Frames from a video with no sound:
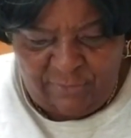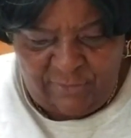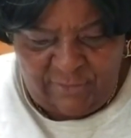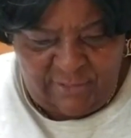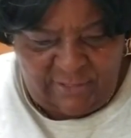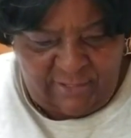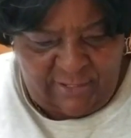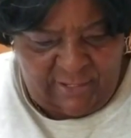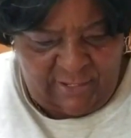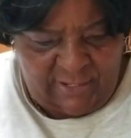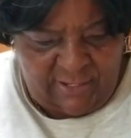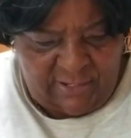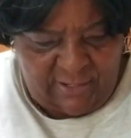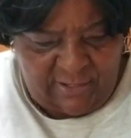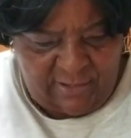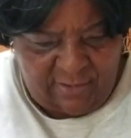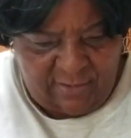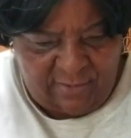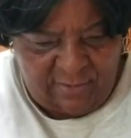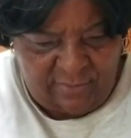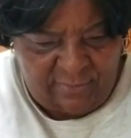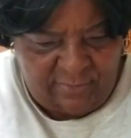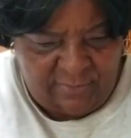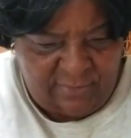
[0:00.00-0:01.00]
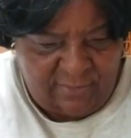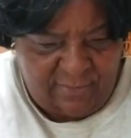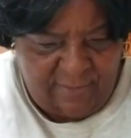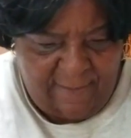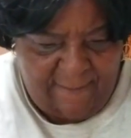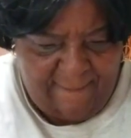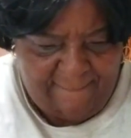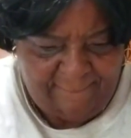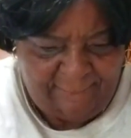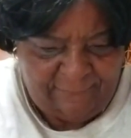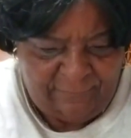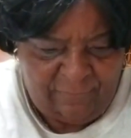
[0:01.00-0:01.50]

it in under